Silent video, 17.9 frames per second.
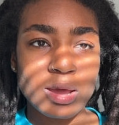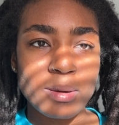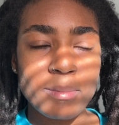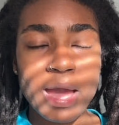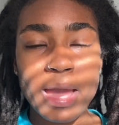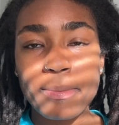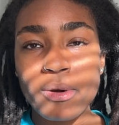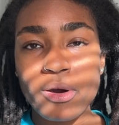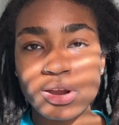
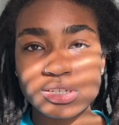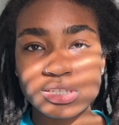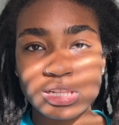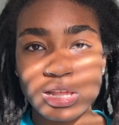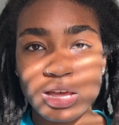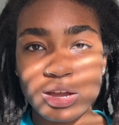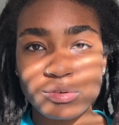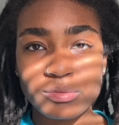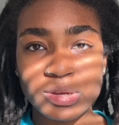my part to
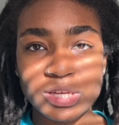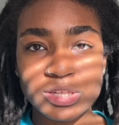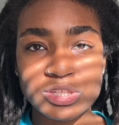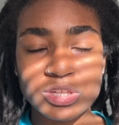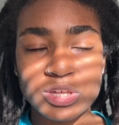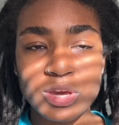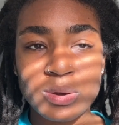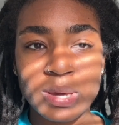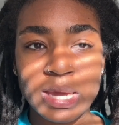lock
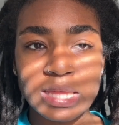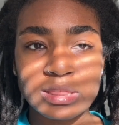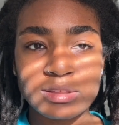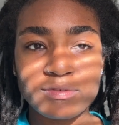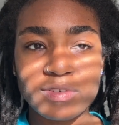ratio and the